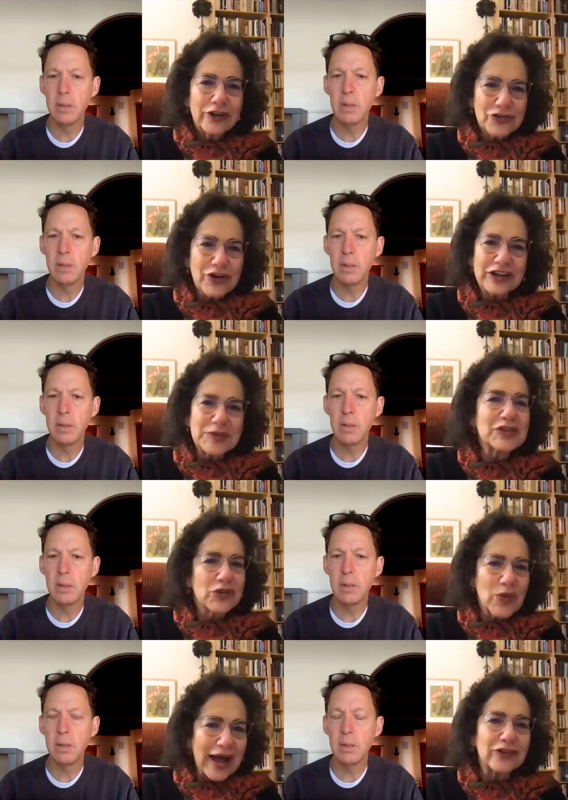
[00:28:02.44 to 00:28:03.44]
Speaker 1: strikes me as
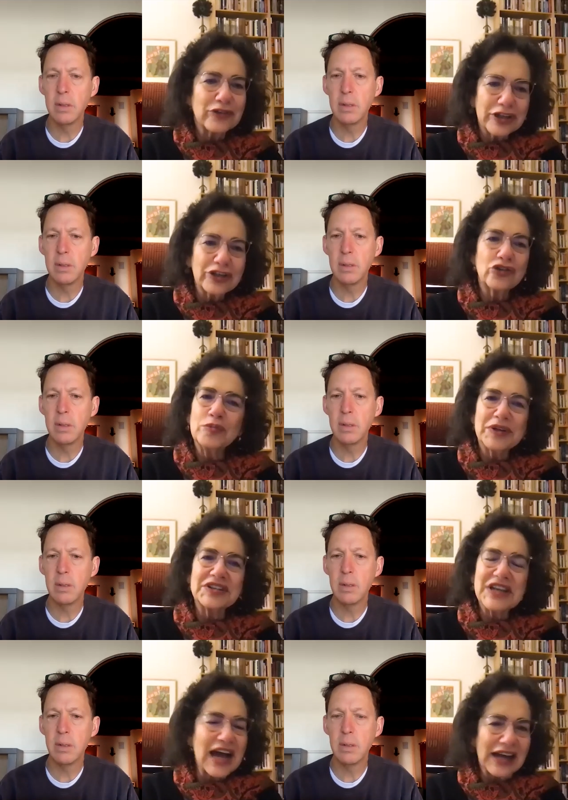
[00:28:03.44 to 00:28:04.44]
a rather
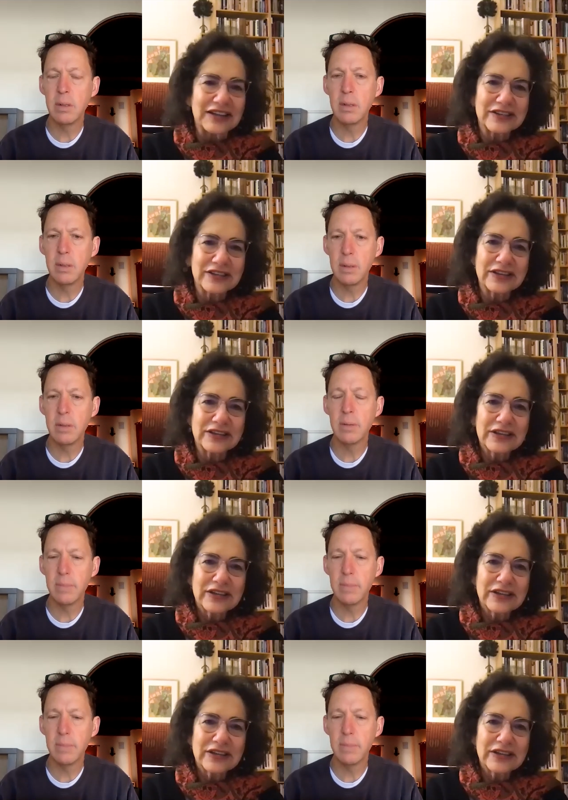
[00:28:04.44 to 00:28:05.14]
inhuman task.